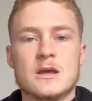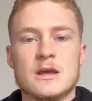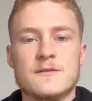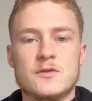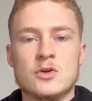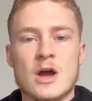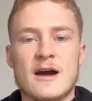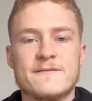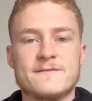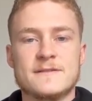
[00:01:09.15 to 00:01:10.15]
if you
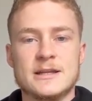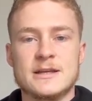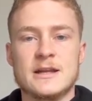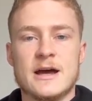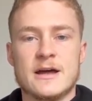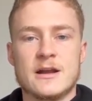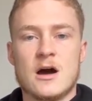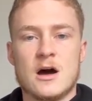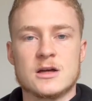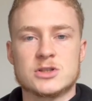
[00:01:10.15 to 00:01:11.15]
have Flynn at
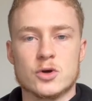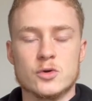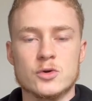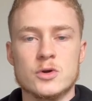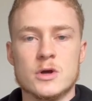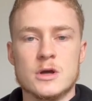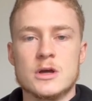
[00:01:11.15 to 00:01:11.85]
R2,